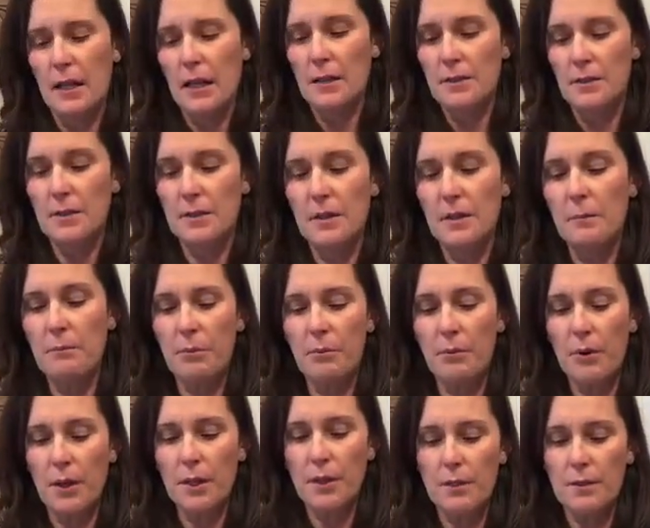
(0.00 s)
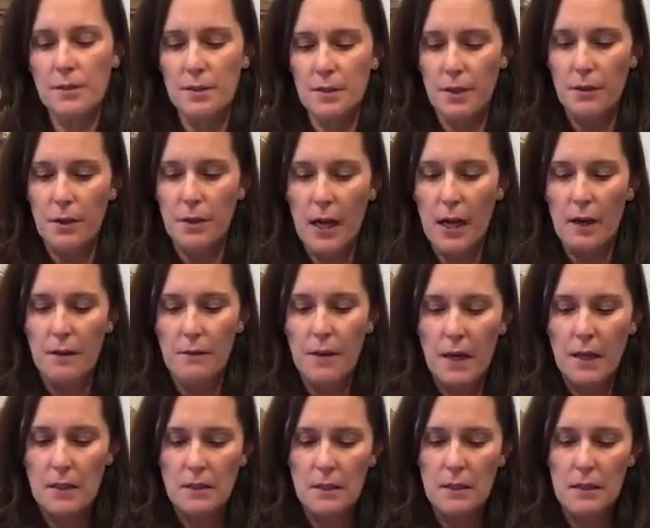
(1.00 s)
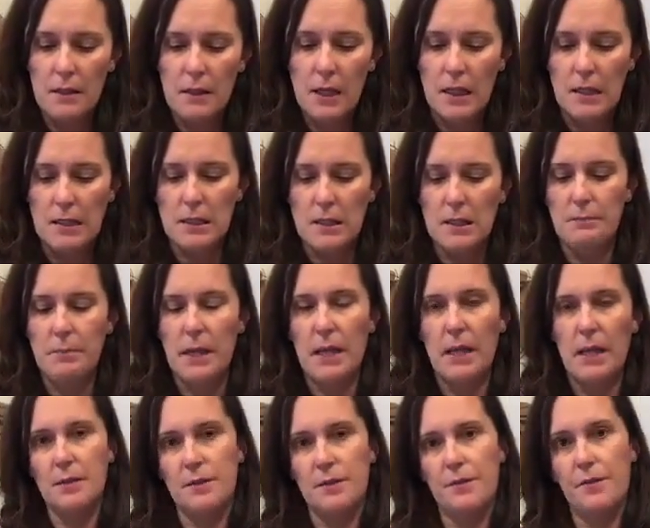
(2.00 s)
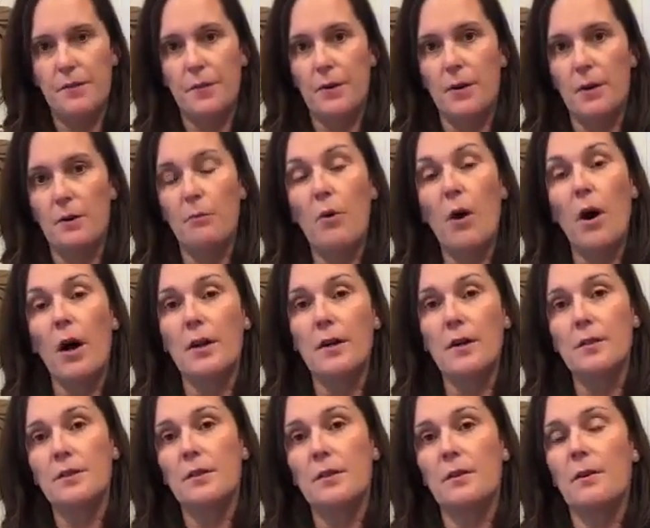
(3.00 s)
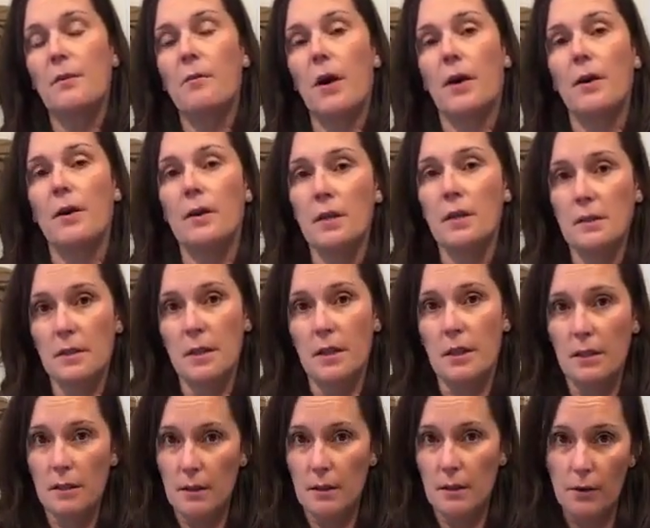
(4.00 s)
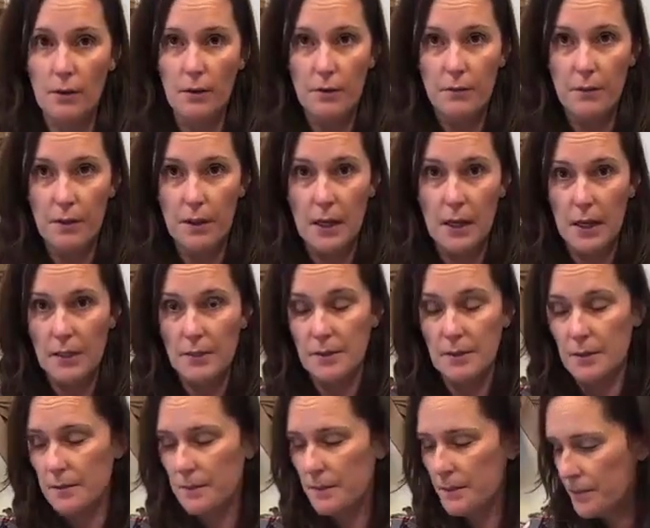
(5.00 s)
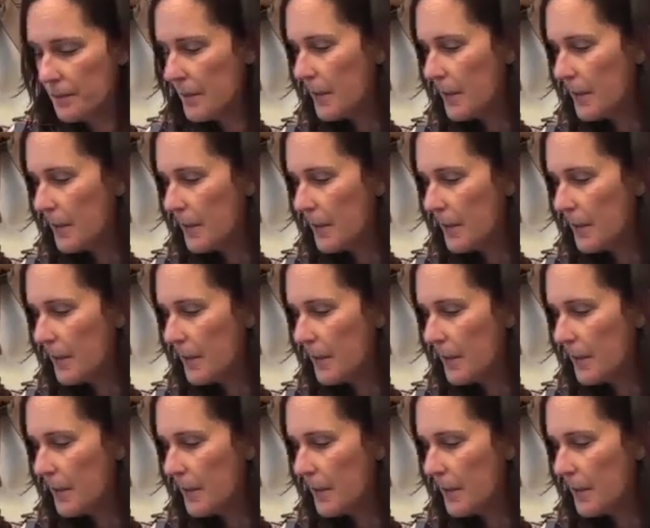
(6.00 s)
It's just important so you have that space for water so the water doesn't go over the edge.